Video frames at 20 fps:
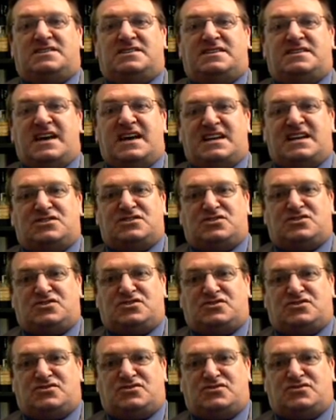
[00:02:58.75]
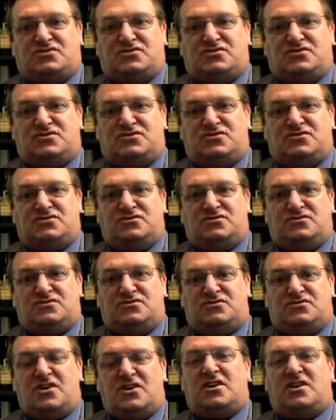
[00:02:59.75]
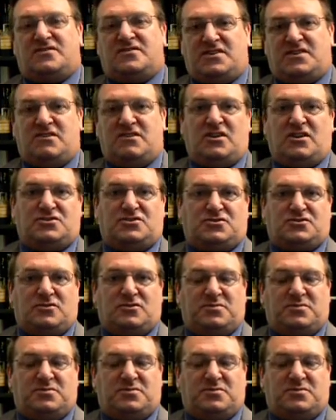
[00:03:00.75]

that's not a very logical